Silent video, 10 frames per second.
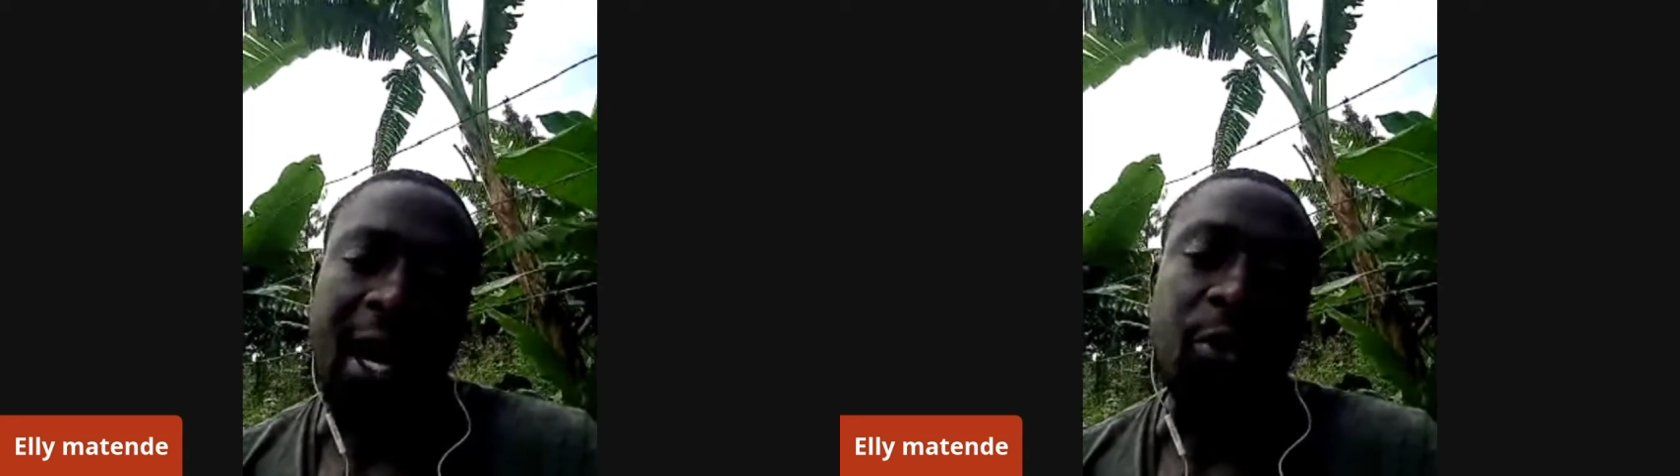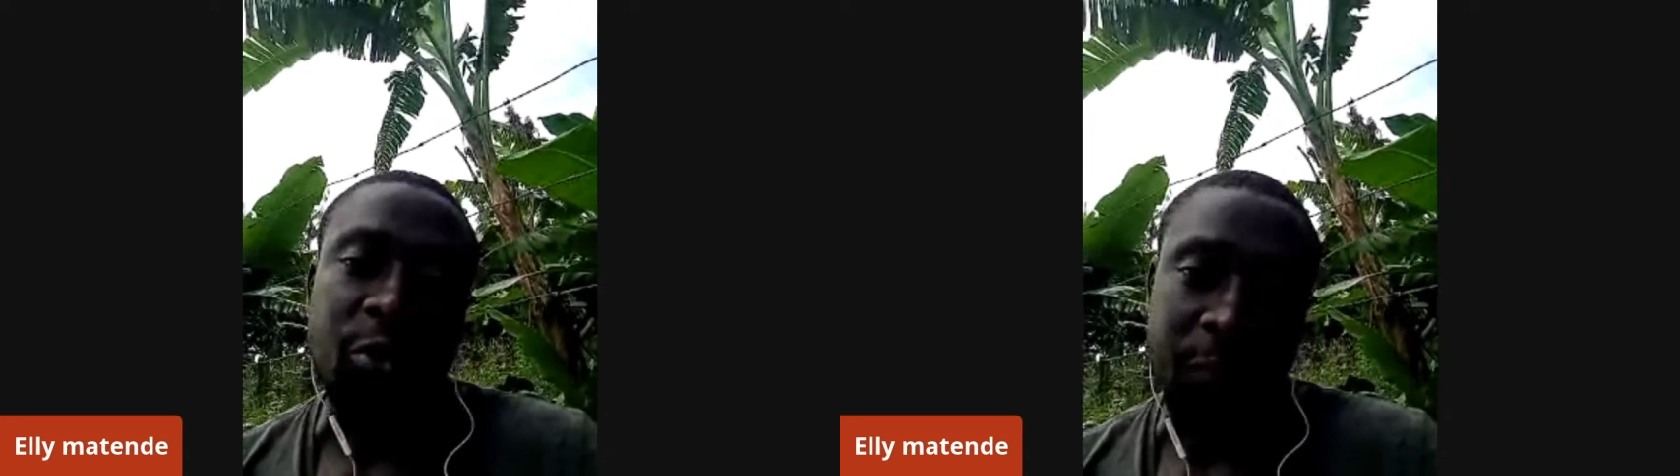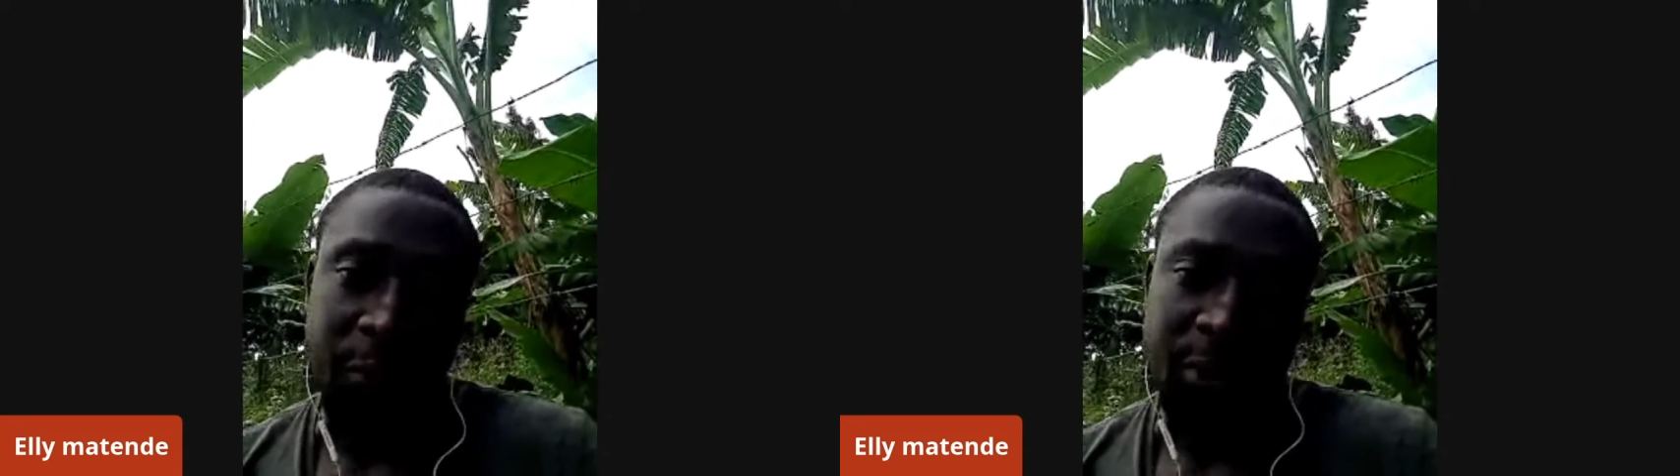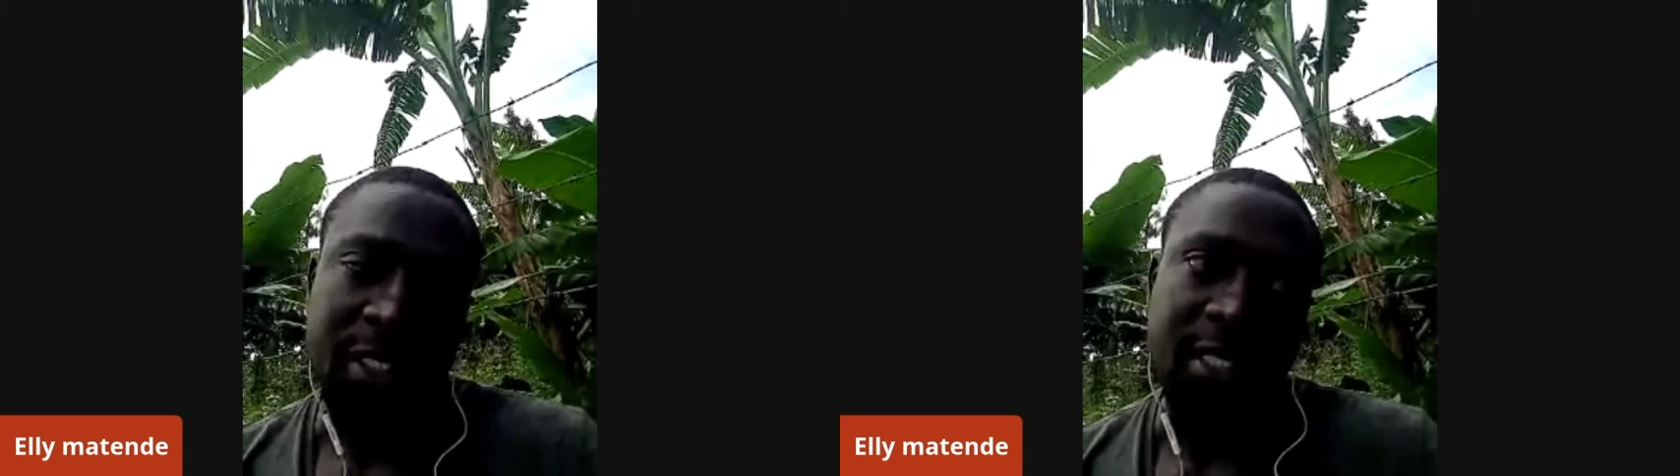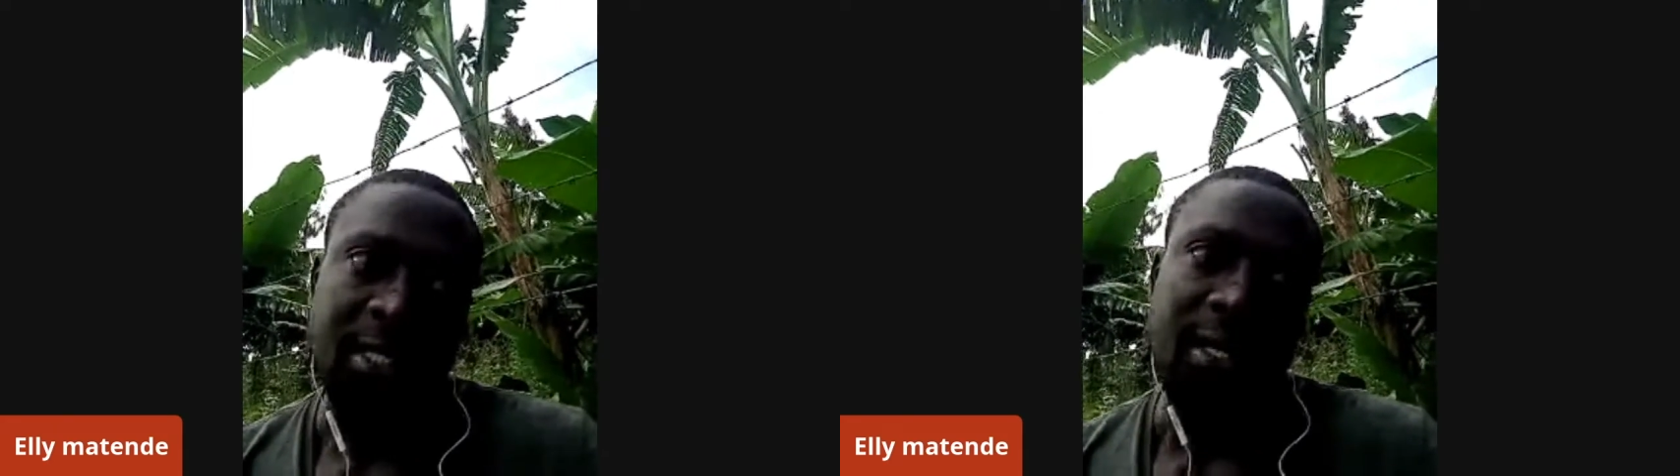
output.